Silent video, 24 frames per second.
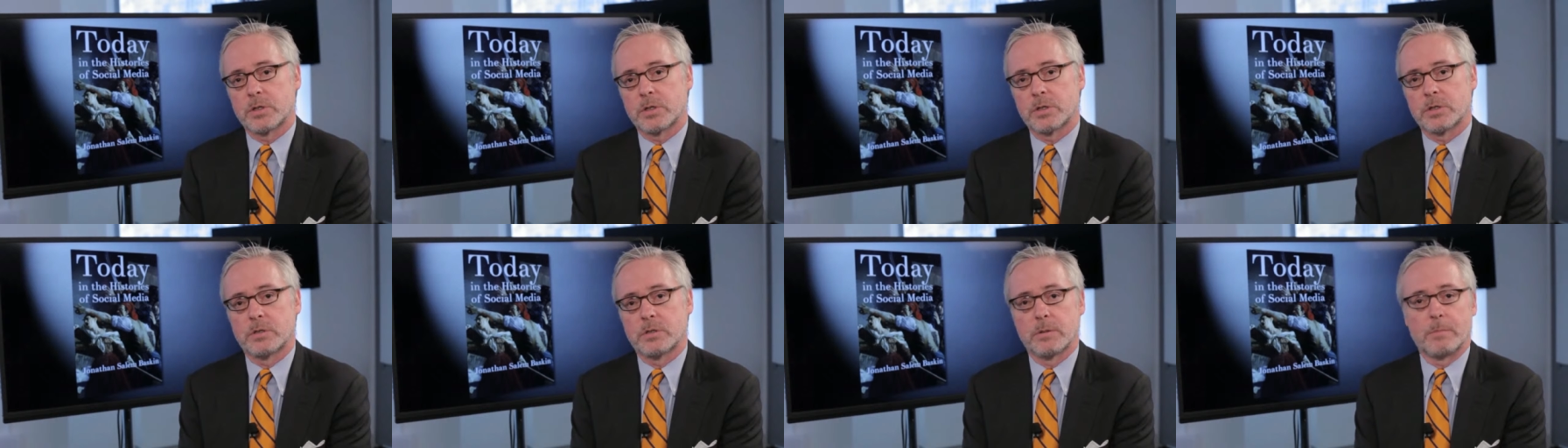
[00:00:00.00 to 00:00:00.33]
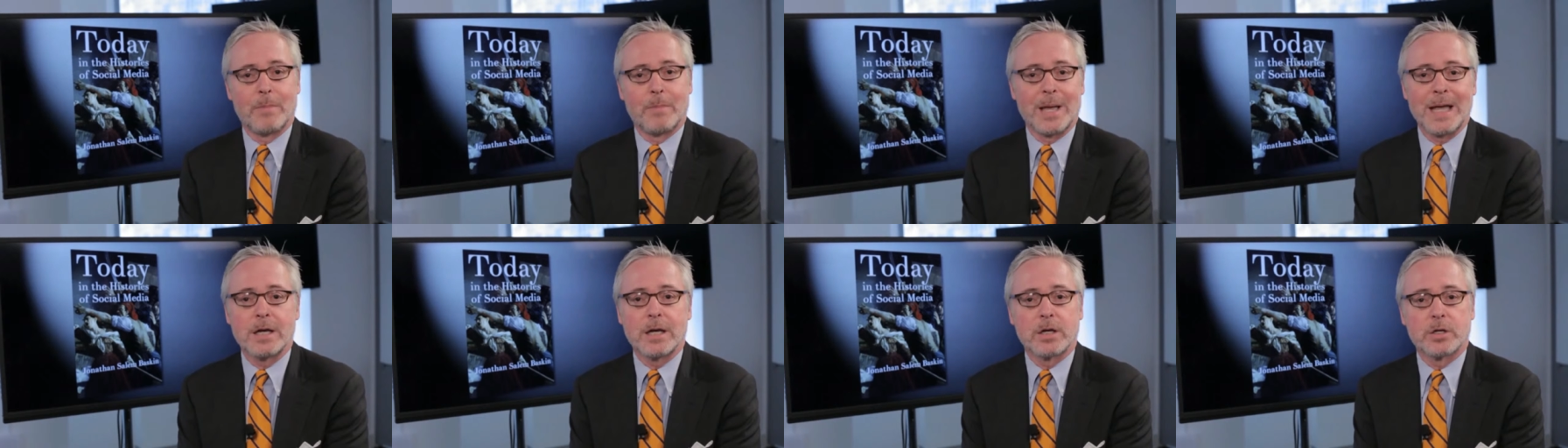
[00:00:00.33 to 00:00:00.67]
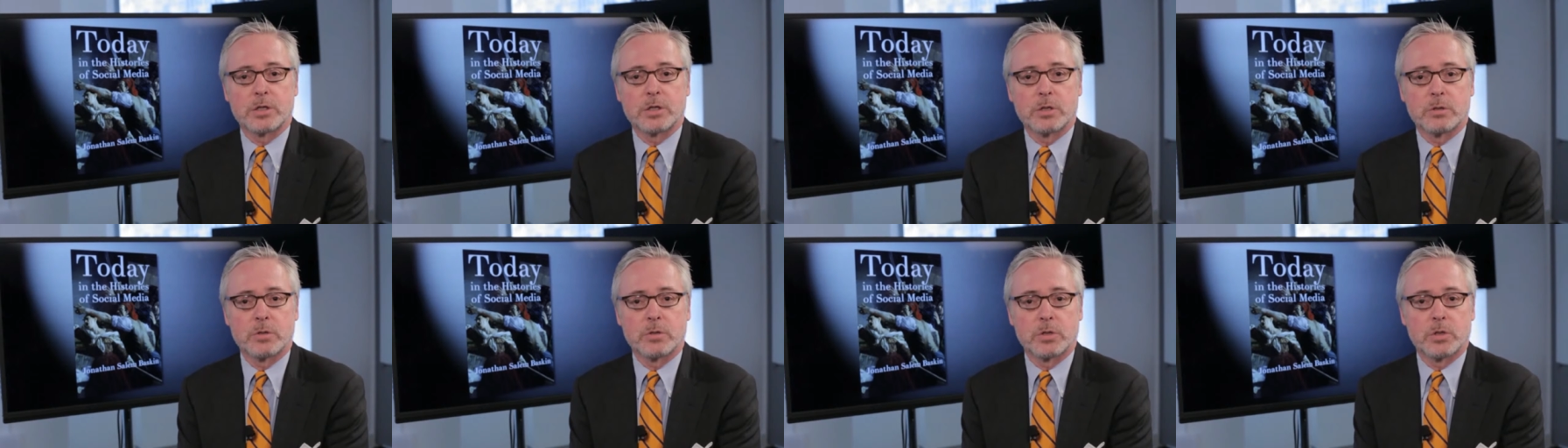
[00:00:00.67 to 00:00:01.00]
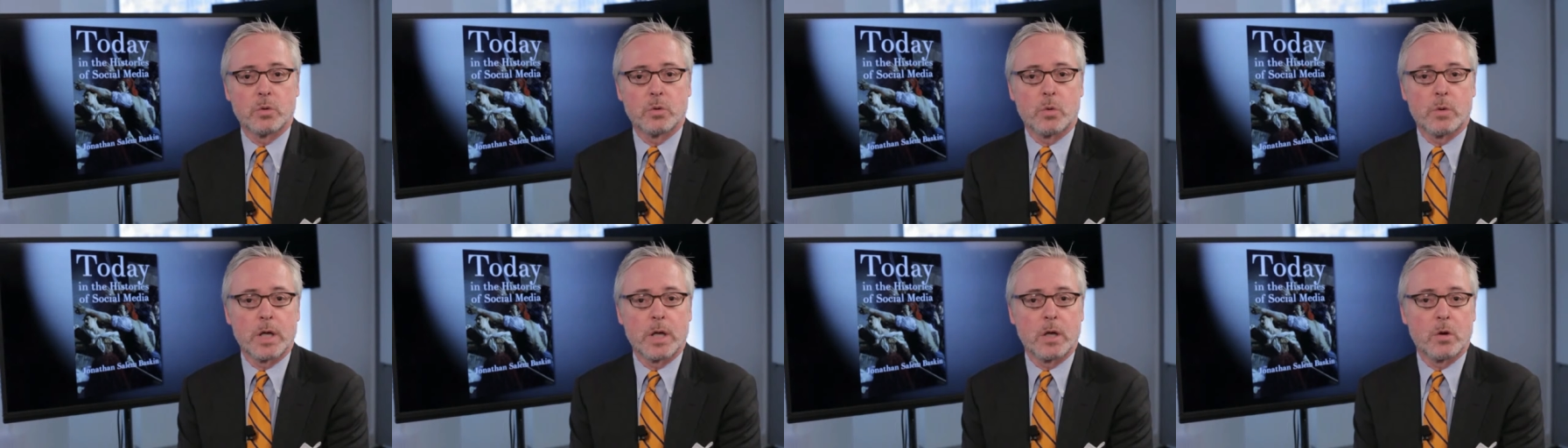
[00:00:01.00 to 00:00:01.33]
to debate
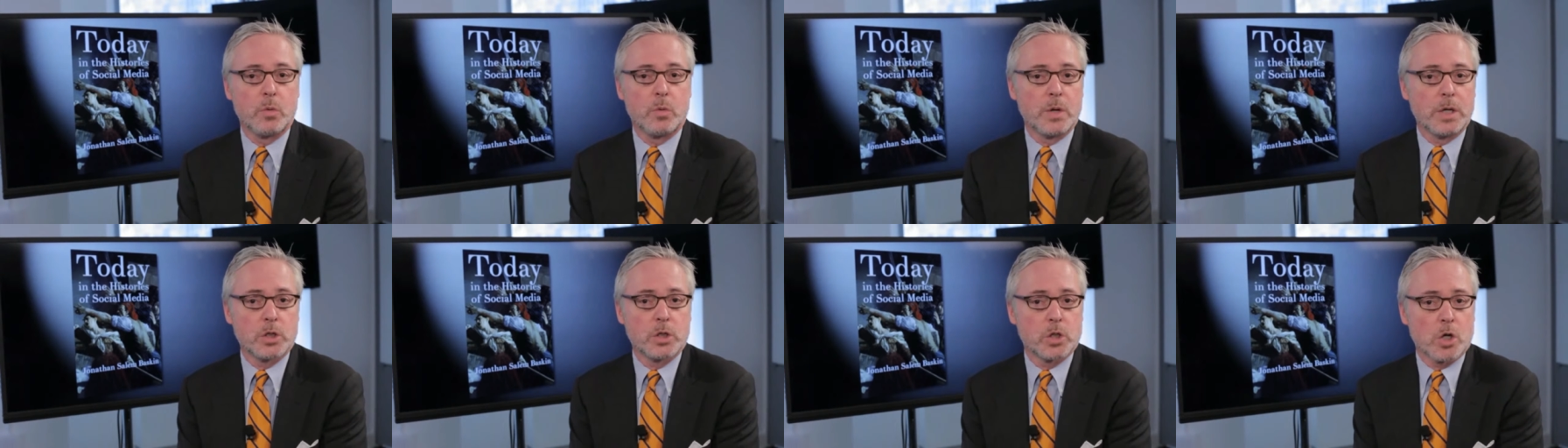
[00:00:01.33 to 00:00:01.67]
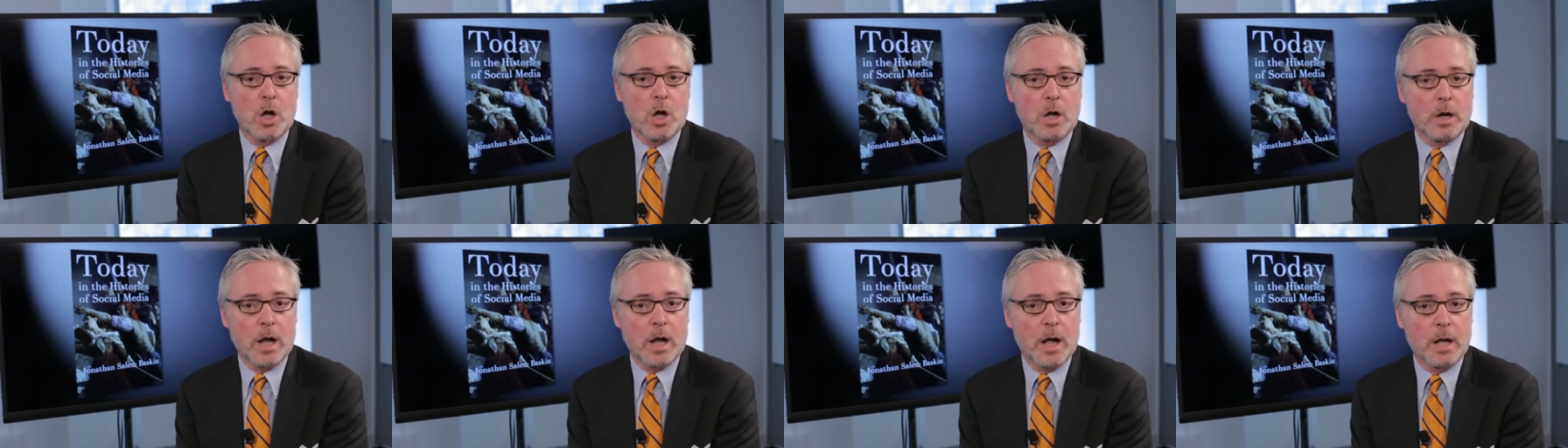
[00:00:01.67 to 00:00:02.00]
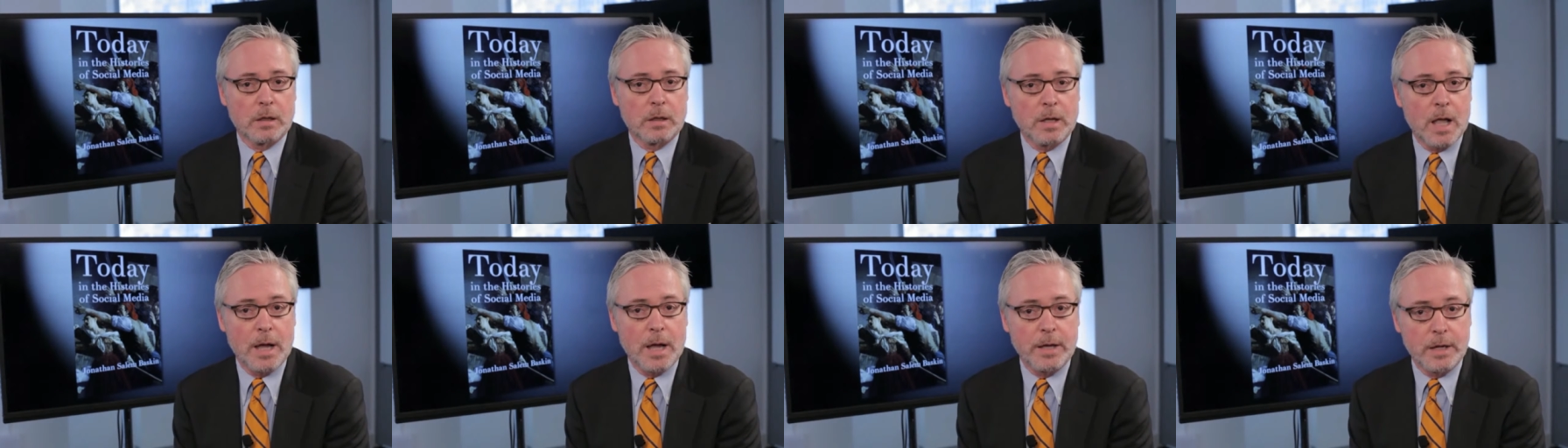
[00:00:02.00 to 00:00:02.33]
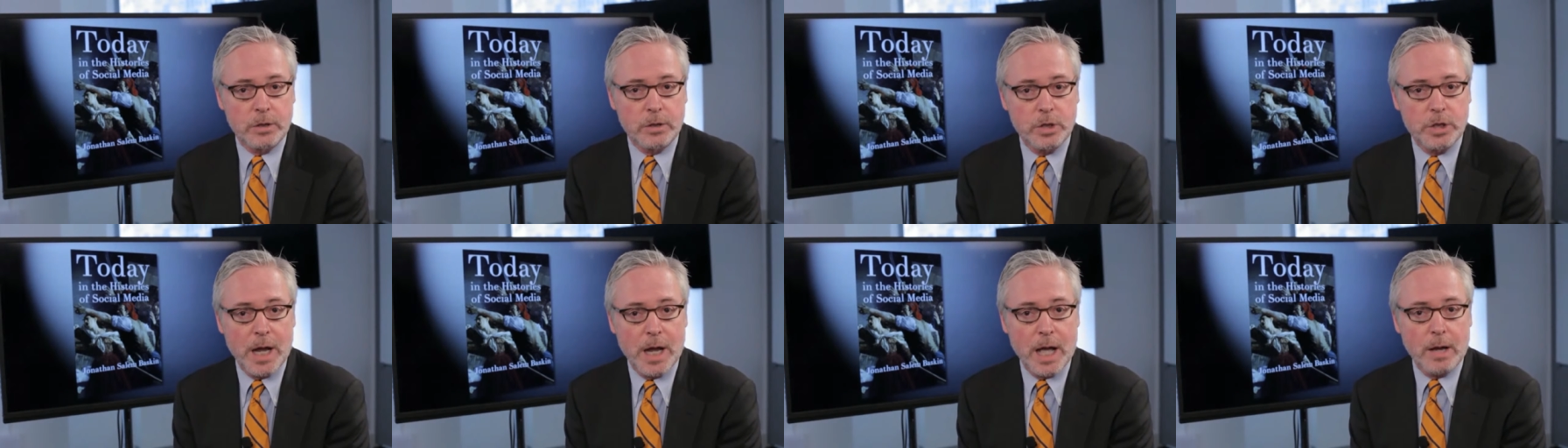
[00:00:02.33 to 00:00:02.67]
issues the way we talk
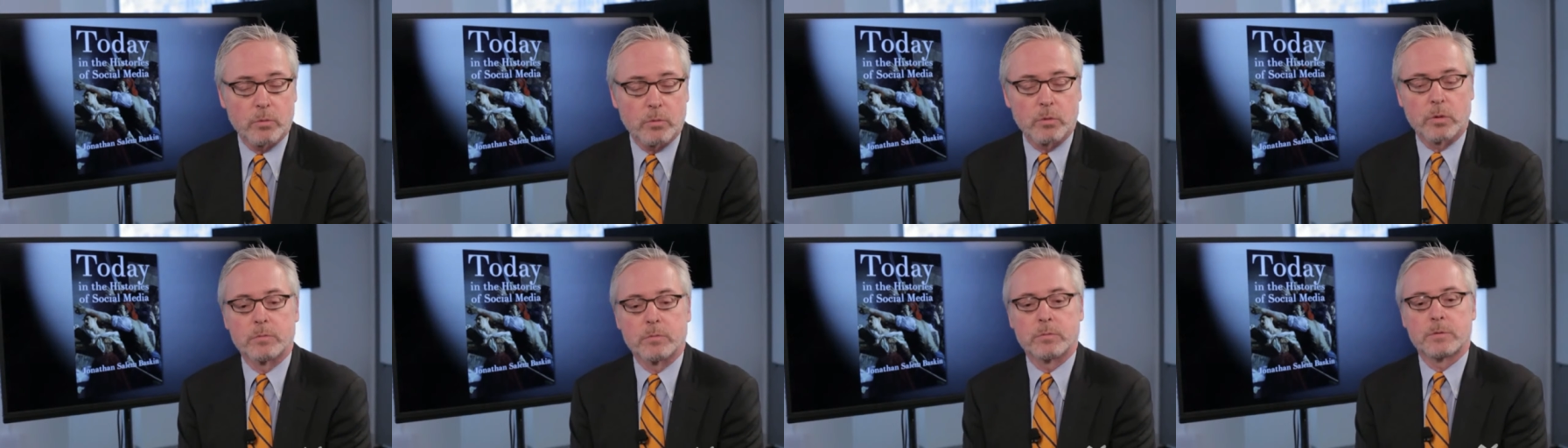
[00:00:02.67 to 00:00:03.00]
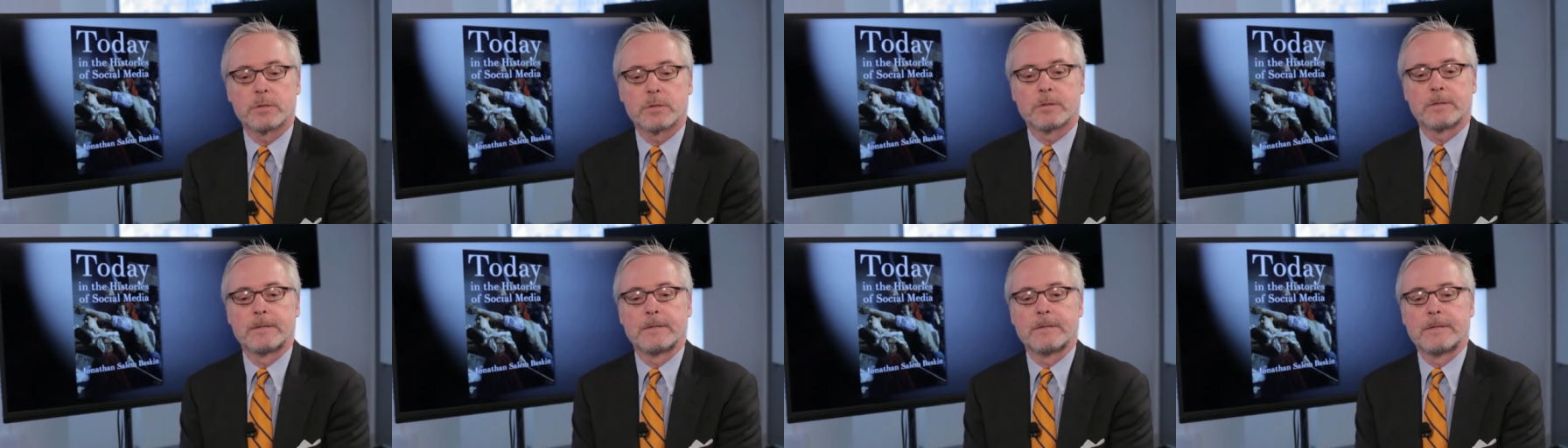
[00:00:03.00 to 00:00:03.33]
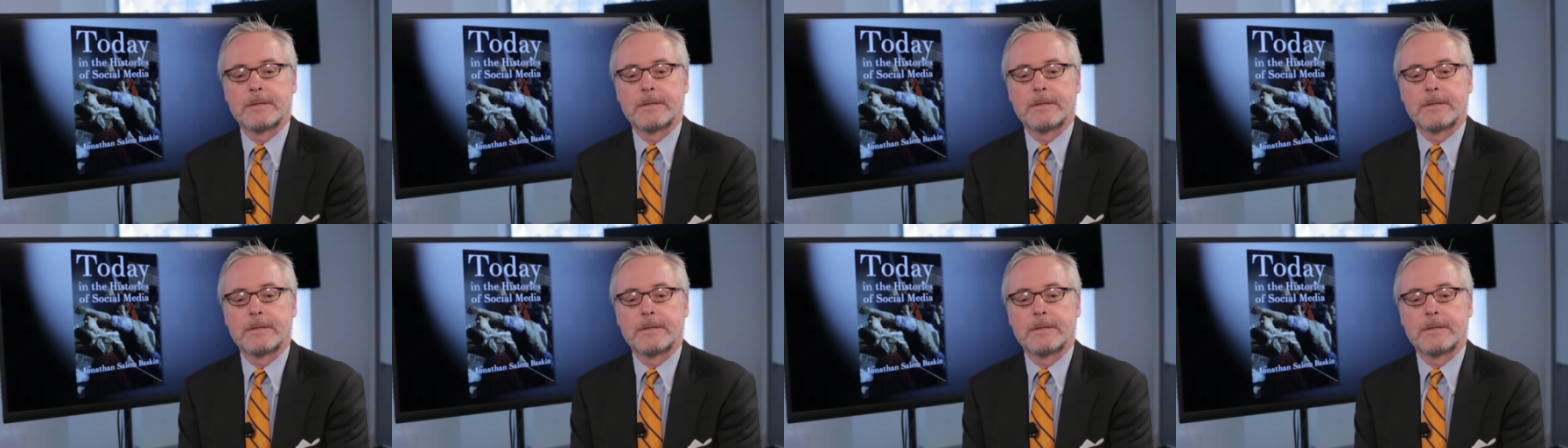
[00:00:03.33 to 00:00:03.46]
online in chat rooms.